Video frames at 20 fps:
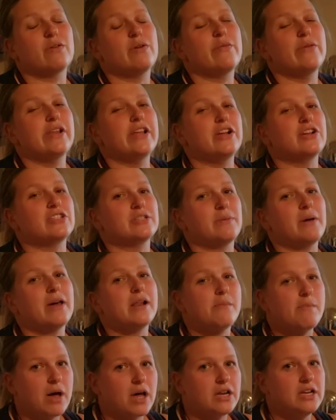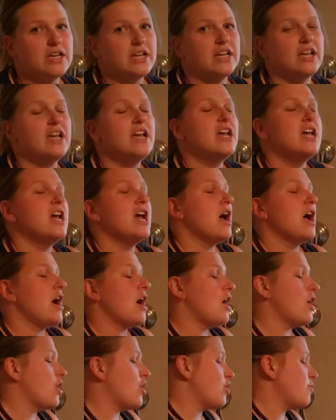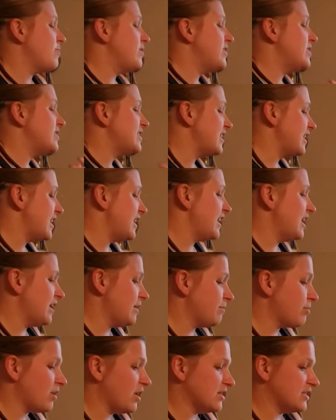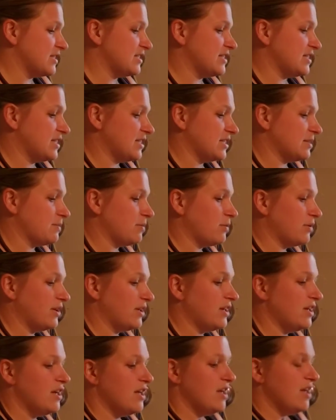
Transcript: We want to hear some kind of bonding and the taking in process at this point.